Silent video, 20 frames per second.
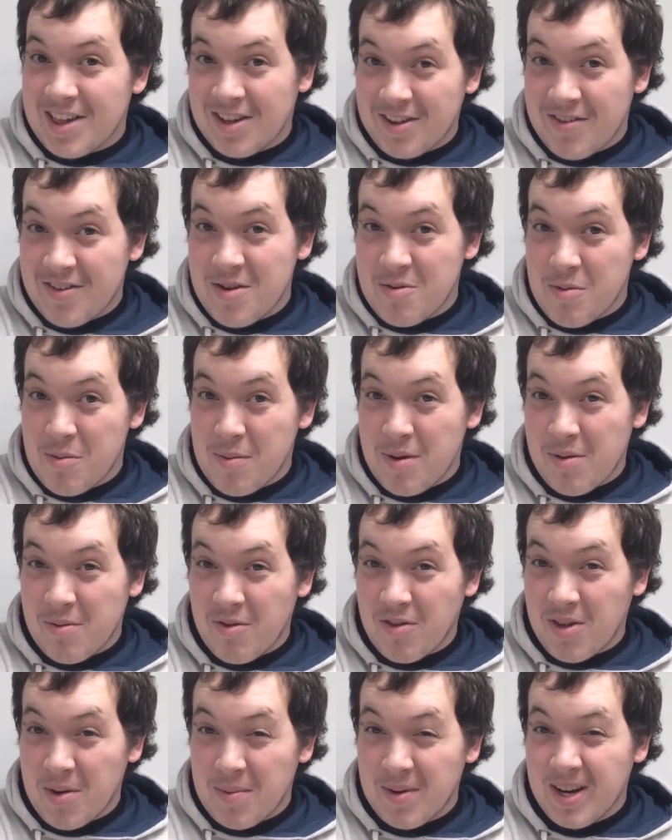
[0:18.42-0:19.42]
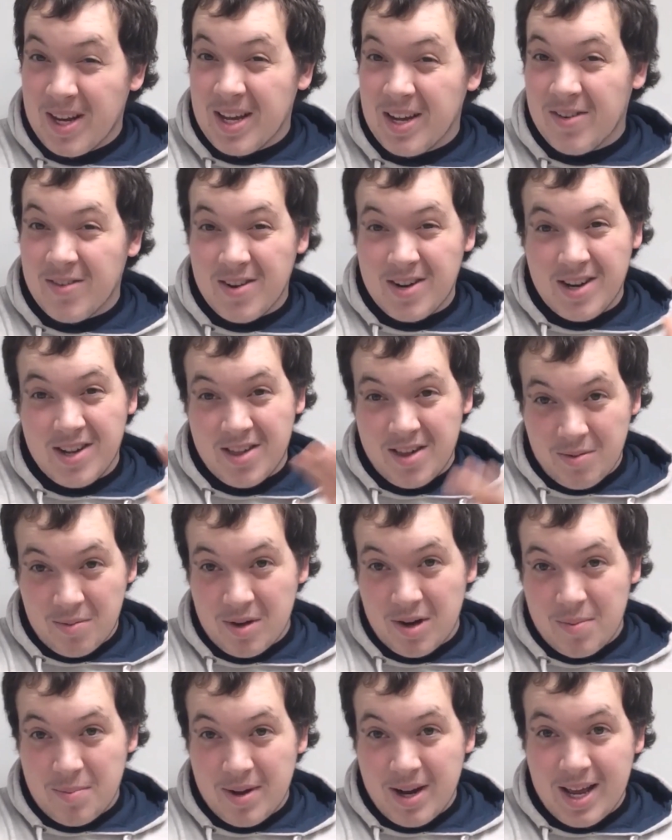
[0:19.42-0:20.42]
disagree with me with some of the ingredients I'm
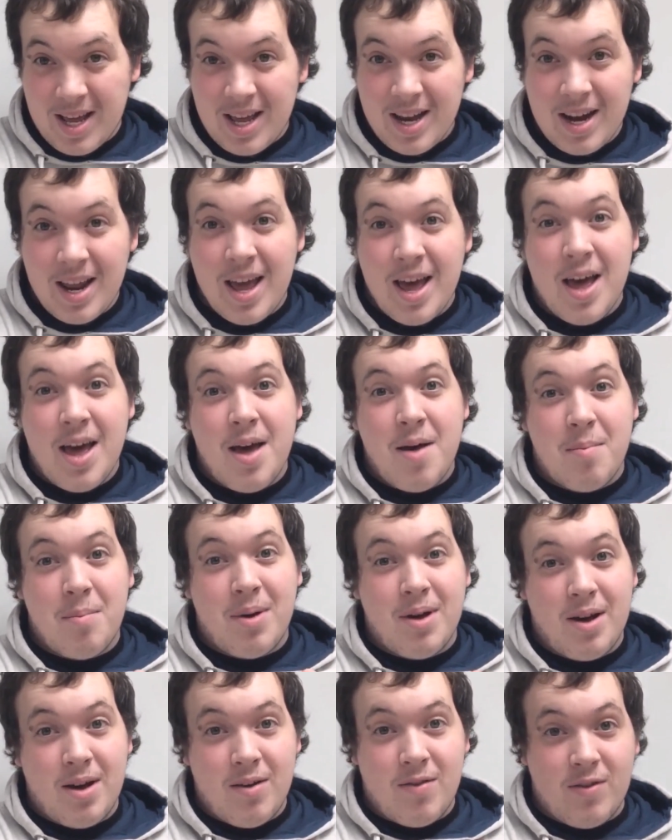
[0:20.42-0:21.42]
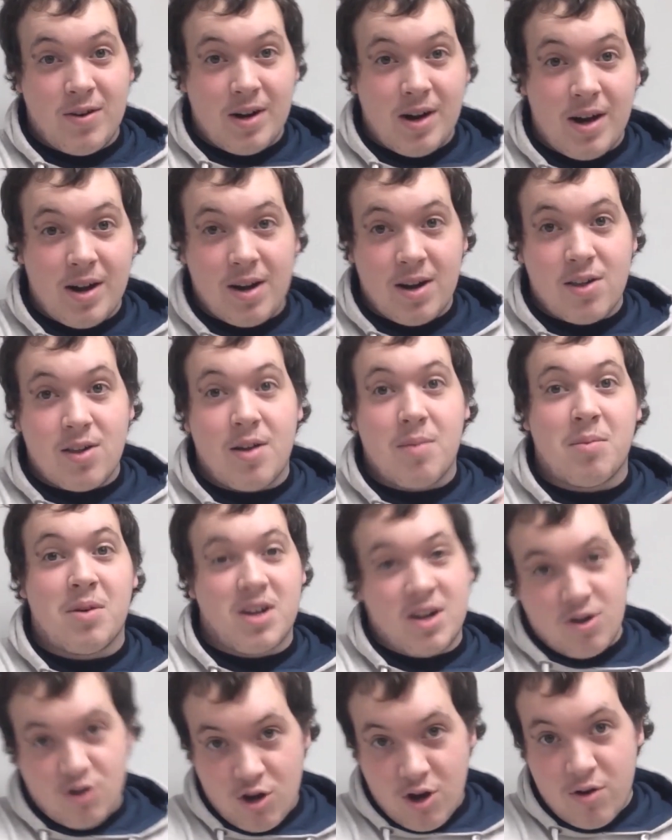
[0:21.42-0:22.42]
going to put in, but regardless I'm
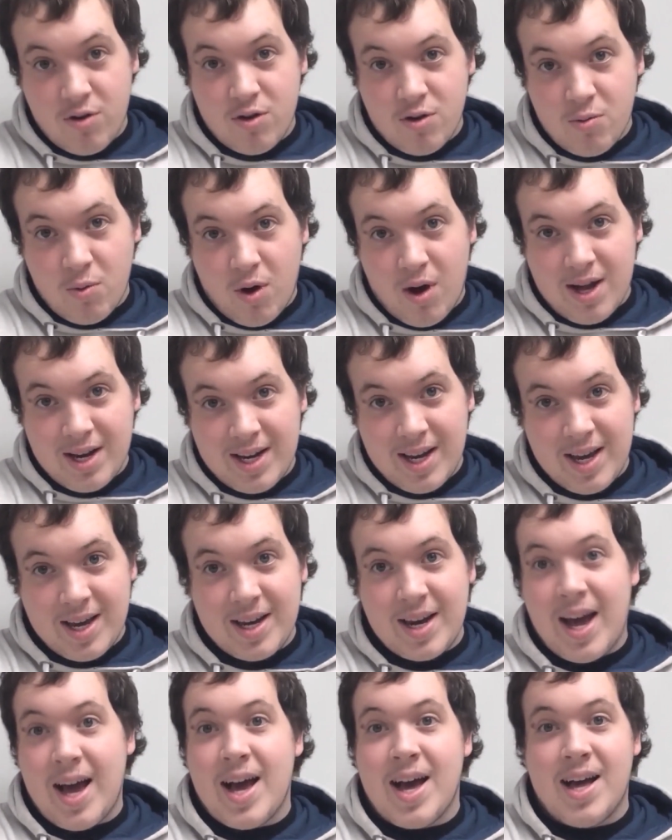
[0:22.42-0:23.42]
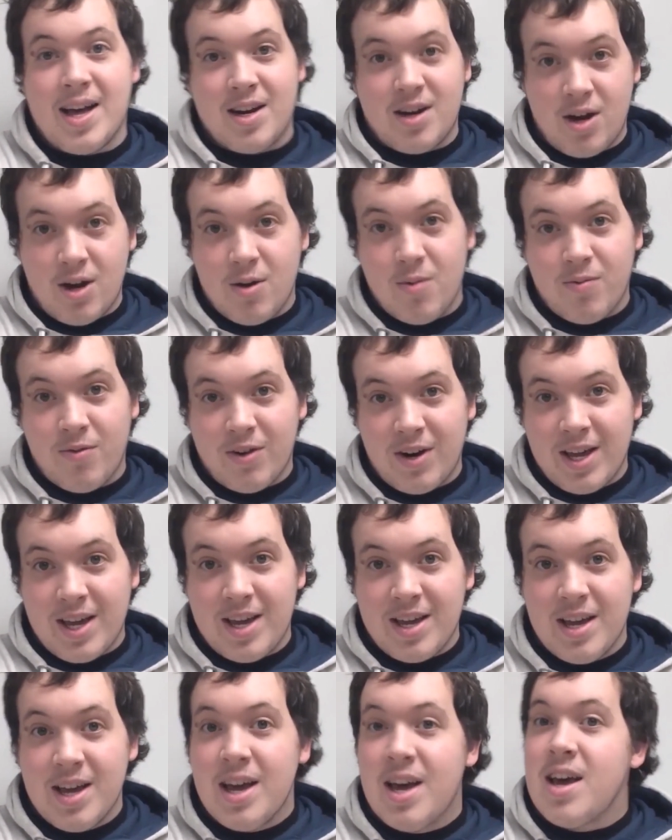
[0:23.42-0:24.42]
going to show you what I did and
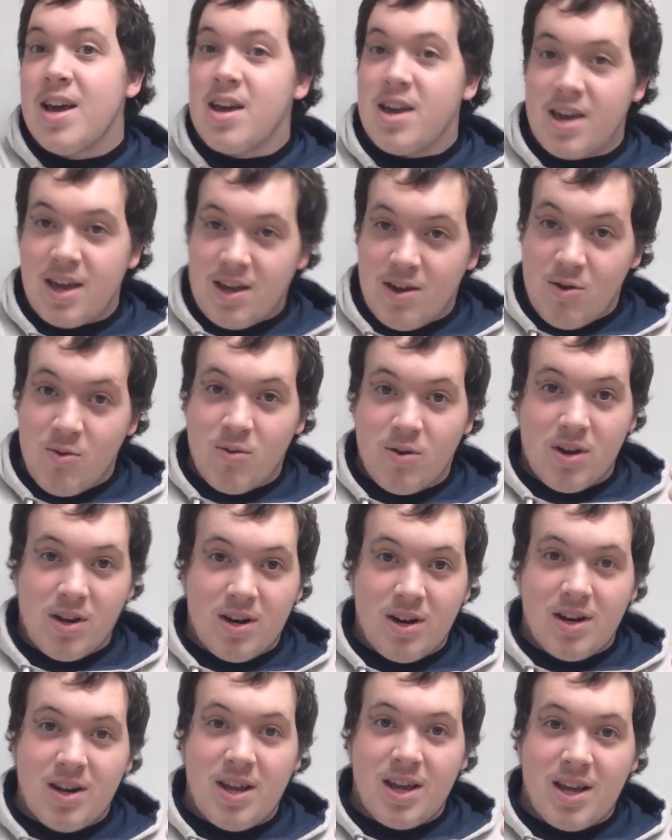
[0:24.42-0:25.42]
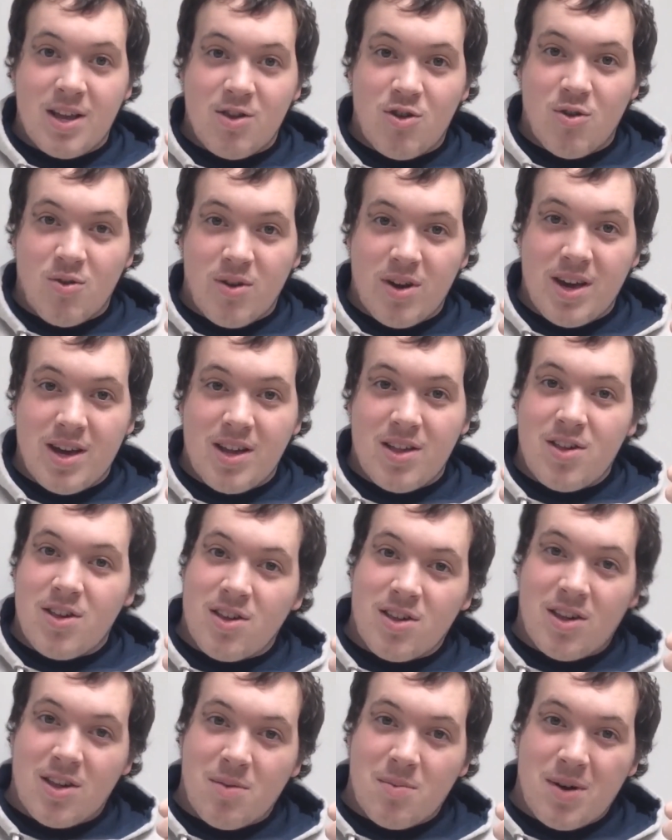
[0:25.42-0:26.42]
hopefully you can enjoy it
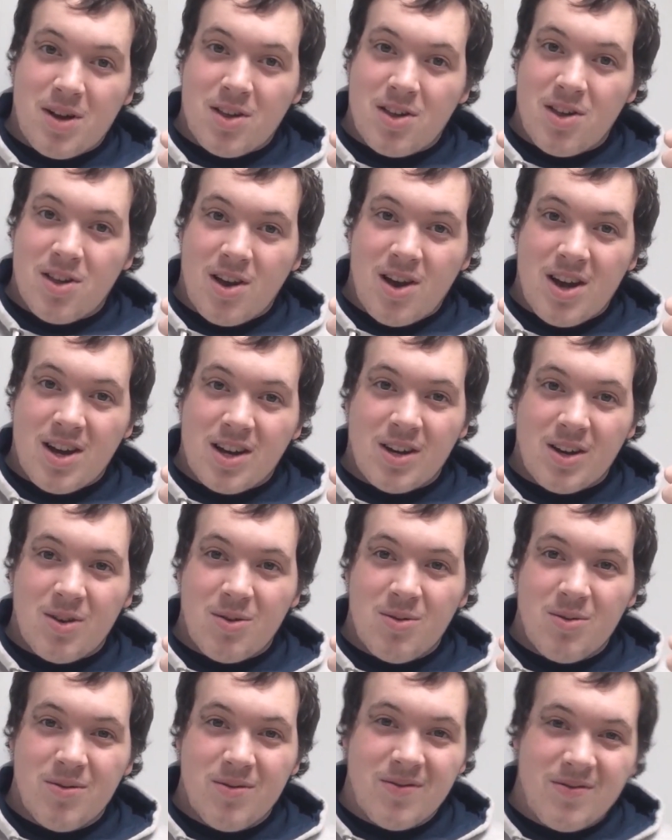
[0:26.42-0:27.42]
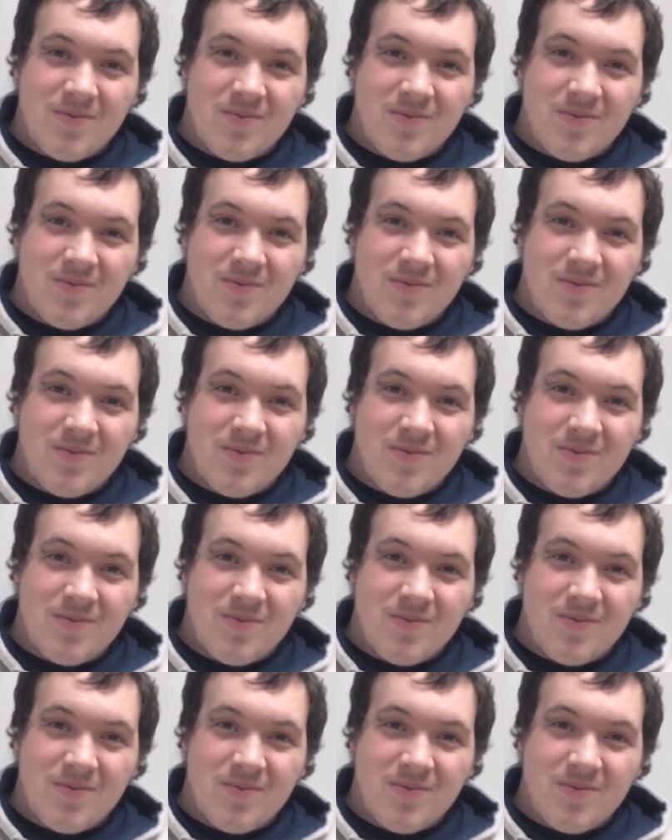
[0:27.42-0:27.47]
just as much as I do.